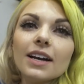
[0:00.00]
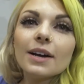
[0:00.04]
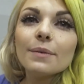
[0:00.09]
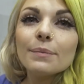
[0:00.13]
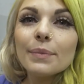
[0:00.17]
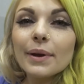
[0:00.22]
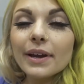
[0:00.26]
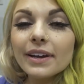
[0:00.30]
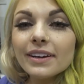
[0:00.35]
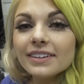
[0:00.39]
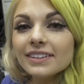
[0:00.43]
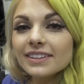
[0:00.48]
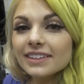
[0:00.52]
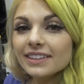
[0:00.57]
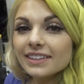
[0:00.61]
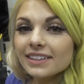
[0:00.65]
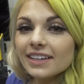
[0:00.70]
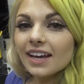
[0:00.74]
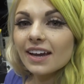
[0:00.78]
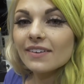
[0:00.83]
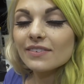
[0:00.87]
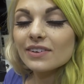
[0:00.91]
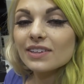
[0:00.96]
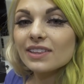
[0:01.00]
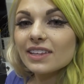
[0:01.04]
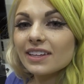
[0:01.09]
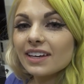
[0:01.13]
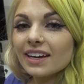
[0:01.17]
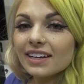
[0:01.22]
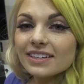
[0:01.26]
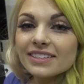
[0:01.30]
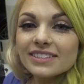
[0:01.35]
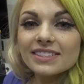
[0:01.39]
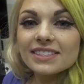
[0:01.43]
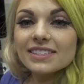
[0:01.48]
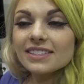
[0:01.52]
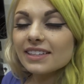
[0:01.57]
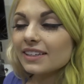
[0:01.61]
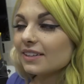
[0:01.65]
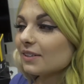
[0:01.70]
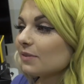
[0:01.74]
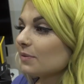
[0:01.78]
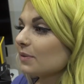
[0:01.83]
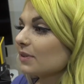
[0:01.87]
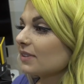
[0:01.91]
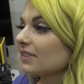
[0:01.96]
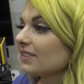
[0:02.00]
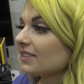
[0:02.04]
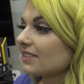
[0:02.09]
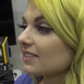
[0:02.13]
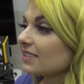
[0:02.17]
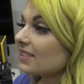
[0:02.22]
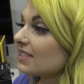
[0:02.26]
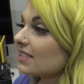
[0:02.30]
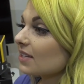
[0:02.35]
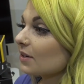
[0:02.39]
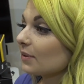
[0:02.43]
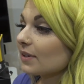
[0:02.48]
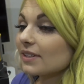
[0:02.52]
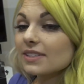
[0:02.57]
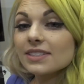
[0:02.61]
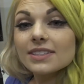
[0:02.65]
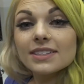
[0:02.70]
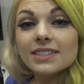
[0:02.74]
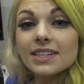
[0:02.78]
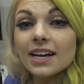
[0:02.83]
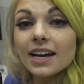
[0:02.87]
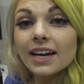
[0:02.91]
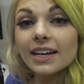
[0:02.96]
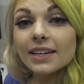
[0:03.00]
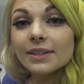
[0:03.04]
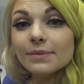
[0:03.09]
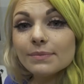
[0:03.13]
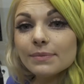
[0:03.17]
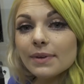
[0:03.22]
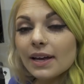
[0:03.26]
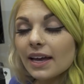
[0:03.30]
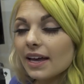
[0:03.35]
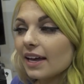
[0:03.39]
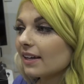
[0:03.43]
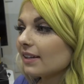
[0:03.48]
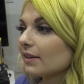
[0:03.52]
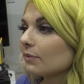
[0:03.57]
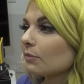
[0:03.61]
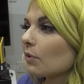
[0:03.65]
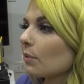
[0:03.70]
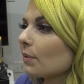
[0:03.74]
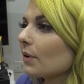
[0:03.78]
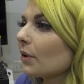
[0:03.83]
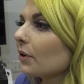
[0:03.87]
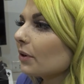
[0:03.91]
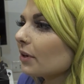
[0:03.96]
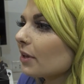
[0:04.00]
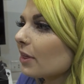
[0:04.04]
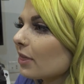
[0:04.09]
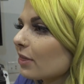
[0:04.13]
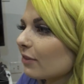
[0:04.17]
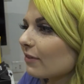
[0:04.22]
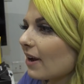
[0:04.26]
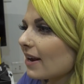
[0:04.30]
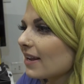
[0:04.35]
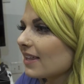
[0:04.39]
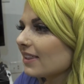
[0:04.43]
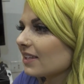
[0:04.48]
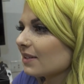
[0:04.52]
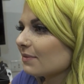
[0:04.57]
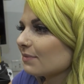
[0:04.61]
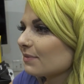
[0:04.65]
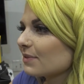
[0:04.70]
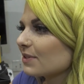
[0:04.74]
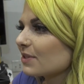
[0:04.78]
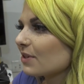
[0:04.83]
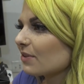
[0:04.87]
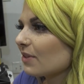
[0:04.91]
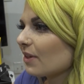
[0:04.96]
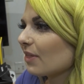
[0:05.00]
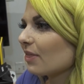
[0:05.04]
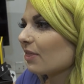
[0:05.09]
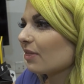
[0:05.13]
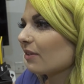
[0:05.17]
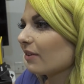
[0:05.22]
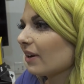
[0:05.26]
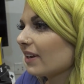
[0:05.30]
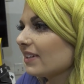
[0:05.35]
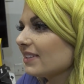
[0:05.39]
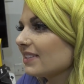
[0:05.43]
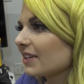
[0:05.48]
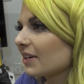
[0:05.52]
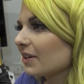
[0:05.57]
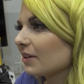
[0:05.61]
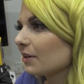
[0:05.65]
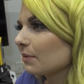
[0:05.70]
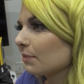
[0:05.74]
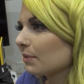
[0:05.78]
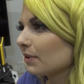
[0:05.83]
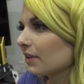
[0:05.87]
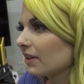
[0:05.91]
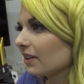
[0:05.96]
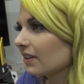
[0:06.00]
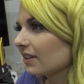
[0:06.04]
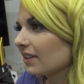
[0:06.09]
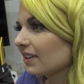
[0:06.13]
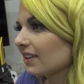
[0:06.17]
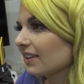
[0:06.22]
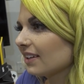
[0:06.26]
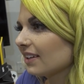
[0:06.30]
Apparently, everything I just did was a waste of time, and well, we already threaded them, so the threads are going to be like.